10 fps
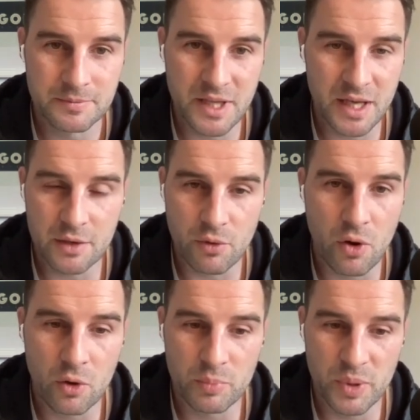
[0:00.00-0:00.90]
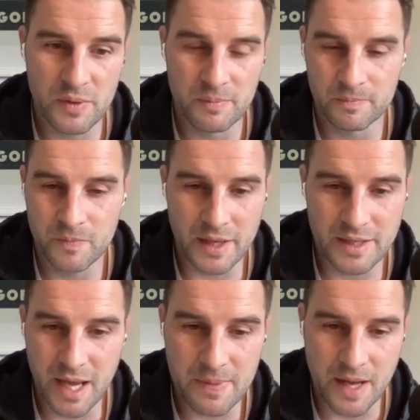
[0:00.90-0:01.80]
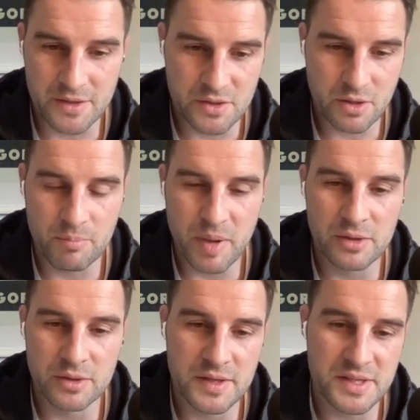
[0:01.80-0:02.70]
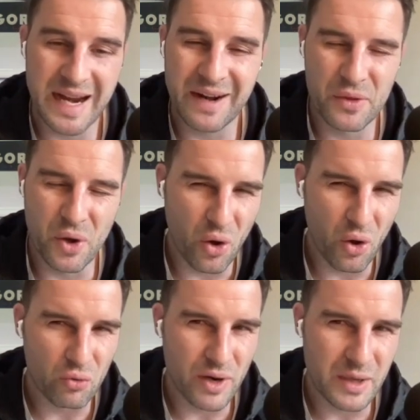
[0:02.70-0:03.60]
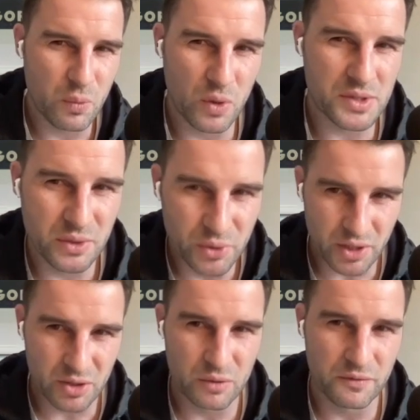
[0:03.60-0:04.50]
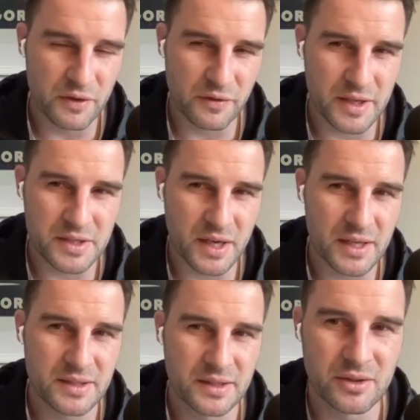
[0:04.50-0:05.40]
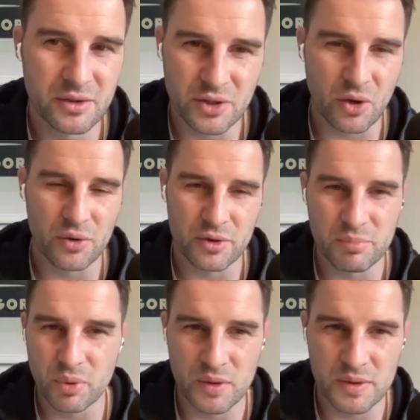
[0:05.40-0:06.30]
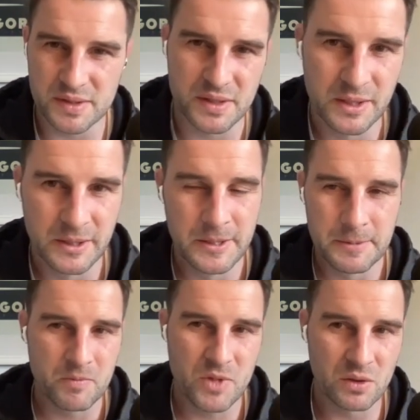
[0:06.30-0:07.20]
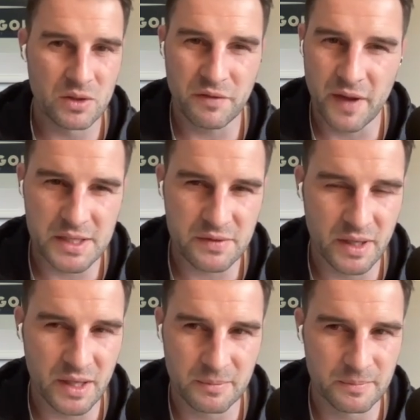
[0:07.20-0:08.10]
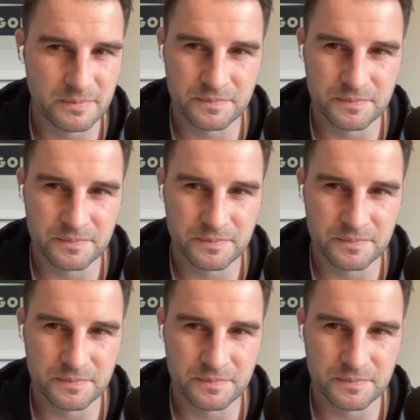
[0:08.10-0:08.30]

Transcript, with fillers: get it wrong. But again, that just compounded the scenario that already wasn't looking good for the French side. You look at yeah. all the components, you know, defensively,